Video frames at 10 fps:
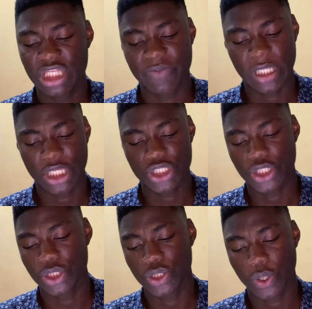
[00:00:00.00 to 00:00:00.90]
This
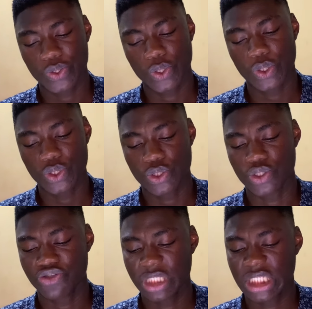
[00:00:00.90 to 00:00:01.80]
medication is also used
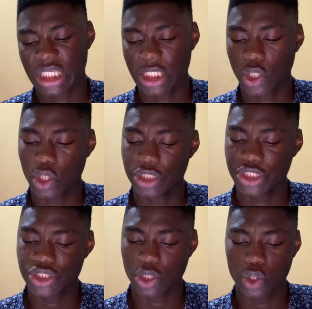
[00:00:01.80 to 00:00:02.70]
to treat skin
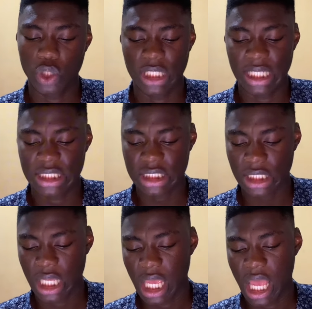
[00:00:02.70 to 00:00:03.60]
condition known as